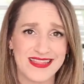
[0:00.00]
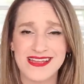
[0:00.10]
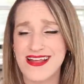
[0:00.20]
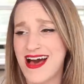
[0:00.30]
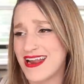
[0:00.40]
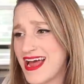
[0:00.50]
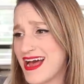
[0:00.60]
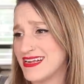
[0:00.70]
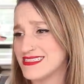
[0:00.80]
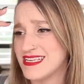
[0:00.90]
and the knot
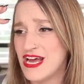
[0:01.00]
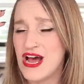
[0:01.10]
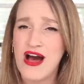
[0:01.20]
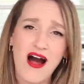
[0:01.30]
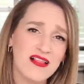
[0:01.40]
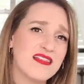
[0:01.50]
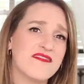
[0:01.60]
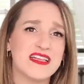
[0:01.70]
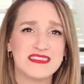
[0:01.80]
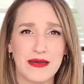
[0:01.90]
has all
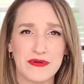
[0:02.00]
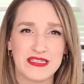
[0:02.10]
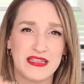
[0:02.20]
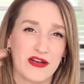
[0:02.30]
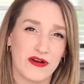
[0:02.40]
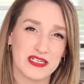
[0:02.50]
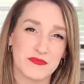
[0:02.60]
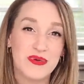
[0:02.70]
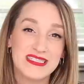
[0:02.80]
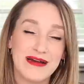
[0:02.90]
of these numbers that they
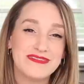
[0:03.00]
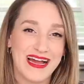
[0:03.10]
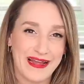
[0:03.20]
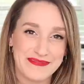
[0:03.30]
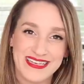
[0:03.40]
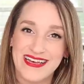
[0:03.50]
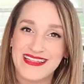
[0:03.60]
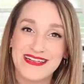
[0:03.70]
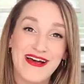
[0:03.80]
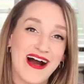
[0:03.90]
crunch, but sometimes
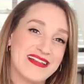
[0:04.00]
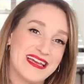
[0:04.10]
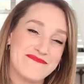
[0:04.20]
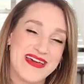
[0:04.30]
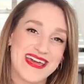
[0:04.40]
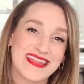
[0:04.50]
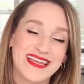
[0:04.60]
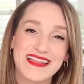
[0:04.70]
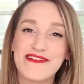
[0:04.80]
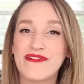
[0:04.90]
the knot can make
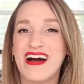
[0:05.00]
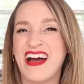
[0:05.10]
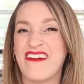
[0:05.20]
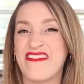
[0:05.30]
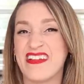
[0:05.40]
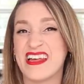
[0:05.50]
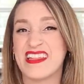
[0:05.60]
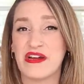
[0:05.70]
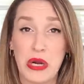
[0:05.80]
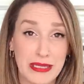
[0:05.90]
the little guy feel
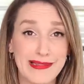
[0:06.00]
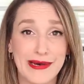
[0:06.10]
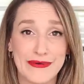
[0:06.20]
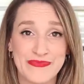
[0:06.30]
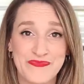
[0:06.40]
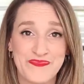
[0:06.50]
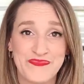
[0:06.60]
like they're all alone.